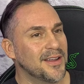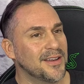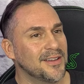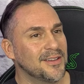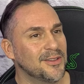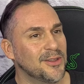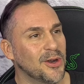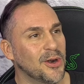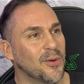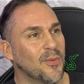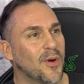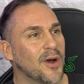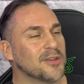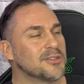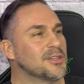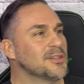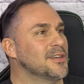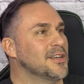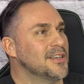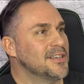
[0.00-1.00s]
But there
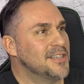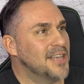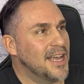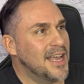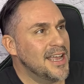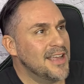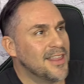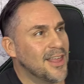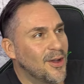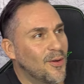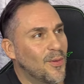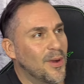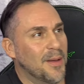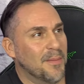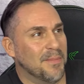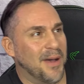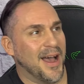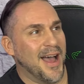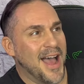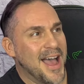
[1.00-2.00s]
wasn't a day that
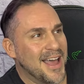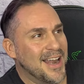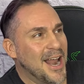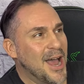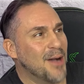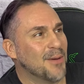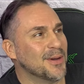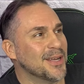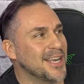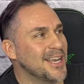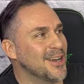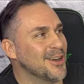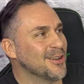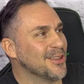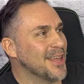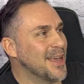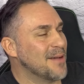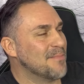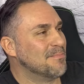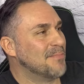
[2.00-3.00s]
went by and I would
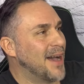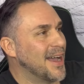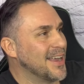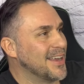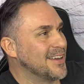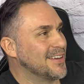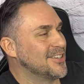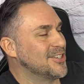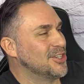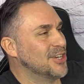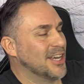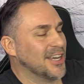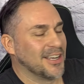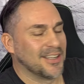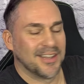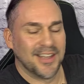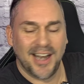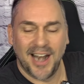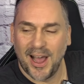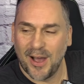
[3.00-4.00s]
hear that mic
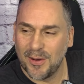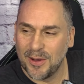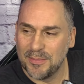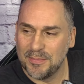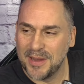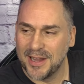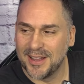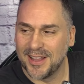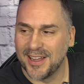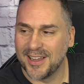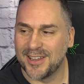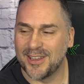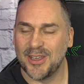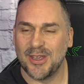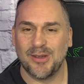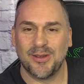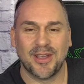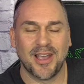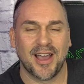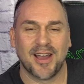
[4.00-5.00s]
check. Then I would be
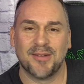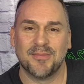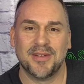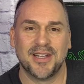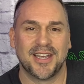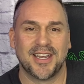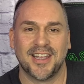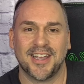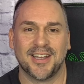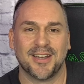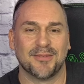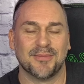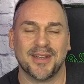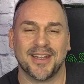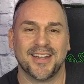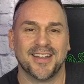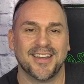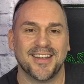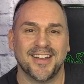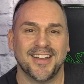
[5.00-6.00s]
like, you got to be
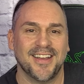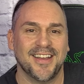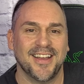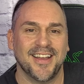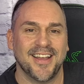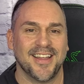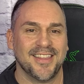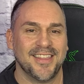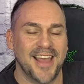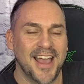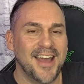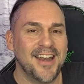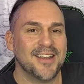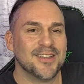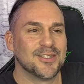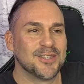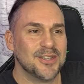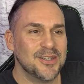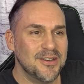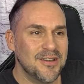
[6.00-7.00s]
kidding me.
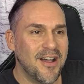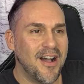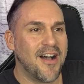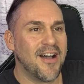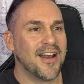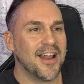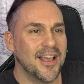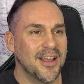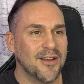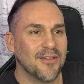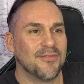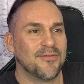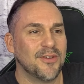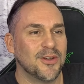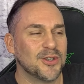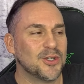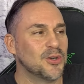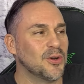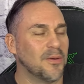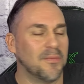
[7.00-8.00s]
That is not an
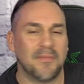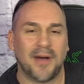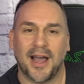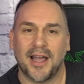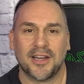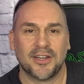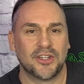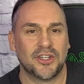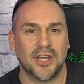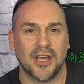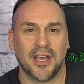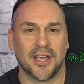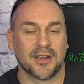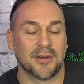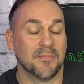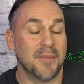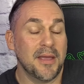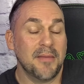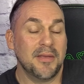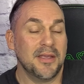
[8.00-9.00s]
official mic
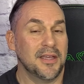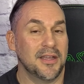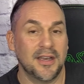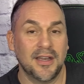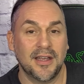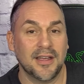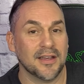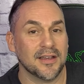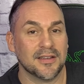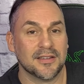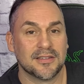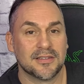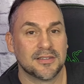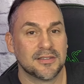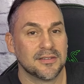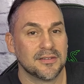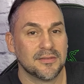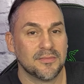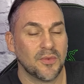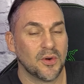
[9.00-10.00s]
check. Or maybe it
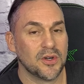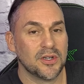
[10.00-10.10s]
is.